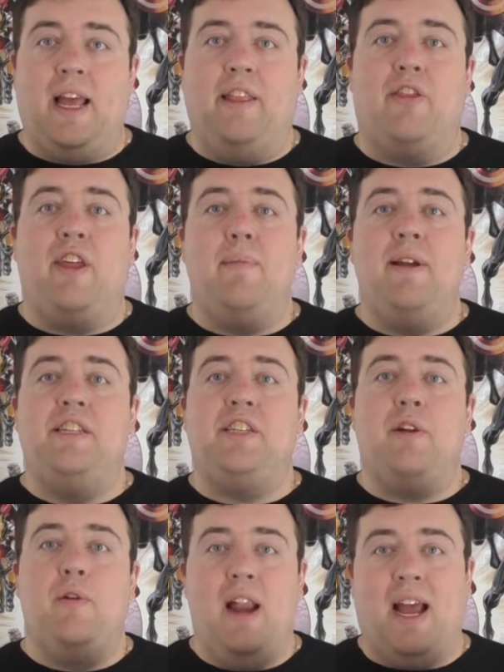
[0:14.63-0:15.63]
and the theme
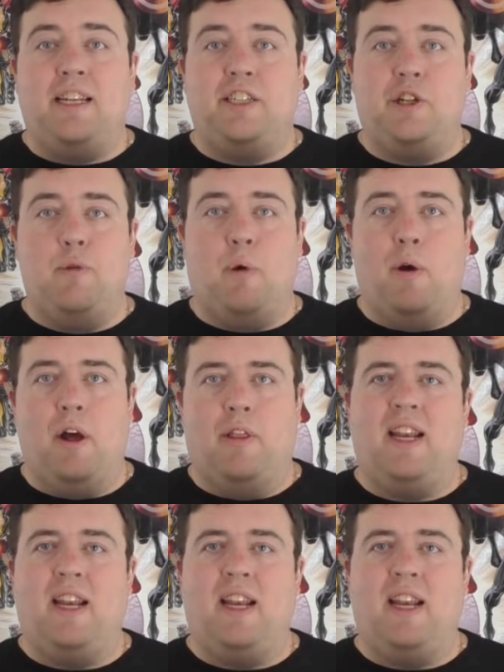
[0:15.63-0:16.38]
is Unite 2.0.